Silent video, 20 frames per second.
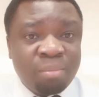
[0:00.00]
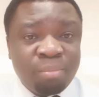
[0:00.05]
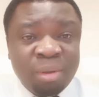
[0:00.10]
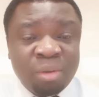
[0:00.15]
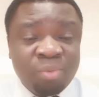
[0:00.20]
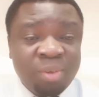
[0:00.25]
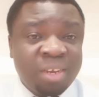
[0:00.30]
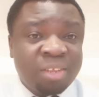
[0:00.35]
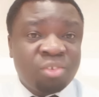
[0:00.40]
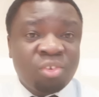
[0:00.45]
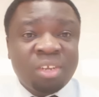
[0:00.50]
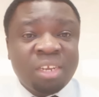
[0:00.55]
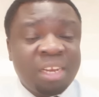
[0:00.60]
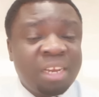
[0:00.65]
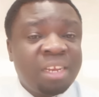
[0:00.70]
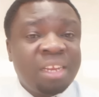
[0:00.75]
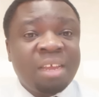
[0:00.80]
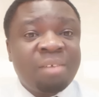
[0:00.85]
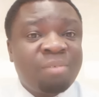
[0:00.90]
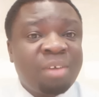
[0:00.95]
But when it's not
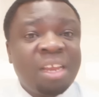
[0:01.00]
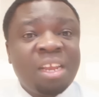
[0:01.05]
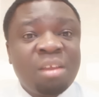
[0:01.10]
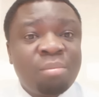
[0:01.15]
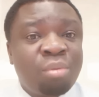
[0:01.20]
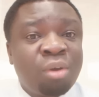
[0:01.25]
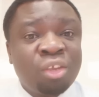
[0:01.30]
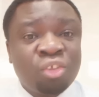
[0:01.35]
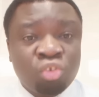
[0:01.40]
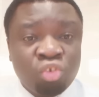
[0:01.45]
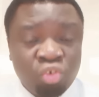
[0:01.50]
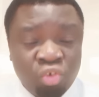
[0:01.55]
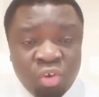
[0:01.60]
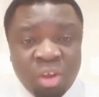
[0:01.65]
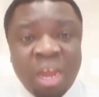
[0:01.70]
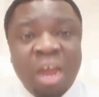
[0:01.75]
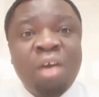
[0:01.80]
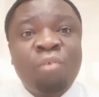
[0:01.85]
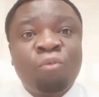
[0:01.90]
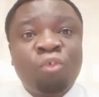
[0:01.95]
readily available, it's no
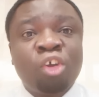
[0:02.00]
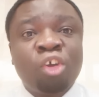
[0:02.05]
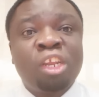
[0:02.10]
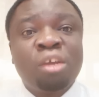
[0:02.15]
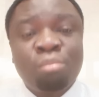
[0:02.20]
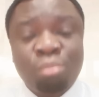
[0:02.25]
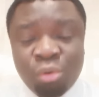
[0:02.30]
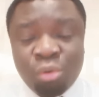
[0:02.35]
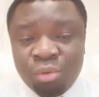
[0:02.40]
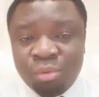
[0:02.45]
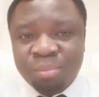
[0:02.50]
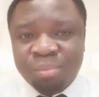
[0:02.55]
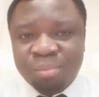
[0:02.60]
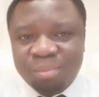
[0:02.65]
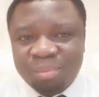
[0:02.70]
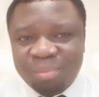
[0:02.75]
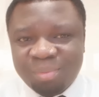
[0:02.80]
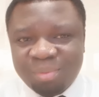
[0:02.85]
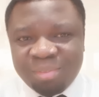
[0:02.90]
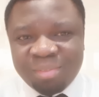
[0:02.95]
longer affordable.
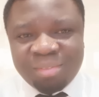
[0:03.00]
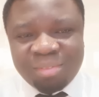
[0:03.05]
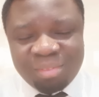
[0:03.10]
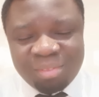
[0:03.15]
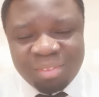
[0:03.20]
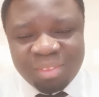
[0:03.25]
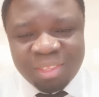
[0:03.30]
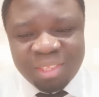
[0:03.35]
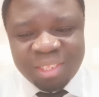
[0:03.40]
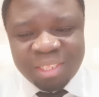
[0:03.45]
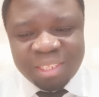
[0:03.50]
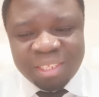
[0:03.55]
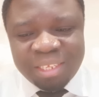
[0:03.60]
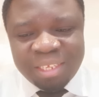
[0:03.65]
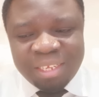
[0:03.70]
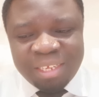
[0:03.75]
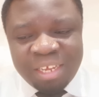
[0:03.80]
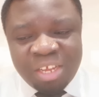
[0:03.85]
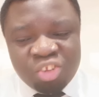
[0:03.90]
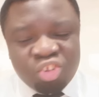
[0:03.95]

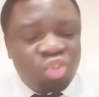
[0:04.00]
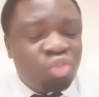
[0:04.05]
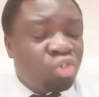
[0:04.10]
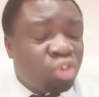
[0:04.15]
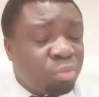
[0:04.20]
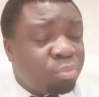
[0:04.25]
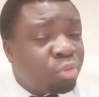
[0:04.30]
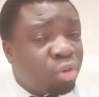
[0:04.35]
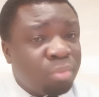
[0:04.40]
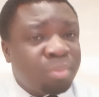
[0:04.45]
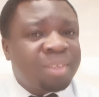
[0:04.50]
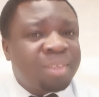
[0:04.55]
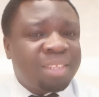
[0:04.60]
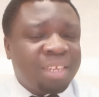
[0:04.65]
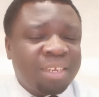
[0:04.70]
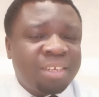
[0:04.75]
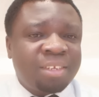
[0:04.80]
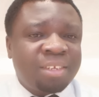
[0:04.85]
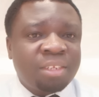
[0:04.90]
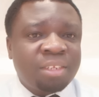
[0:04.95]
So not to promise
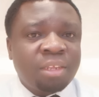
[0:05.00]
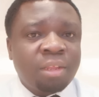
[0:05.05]
that,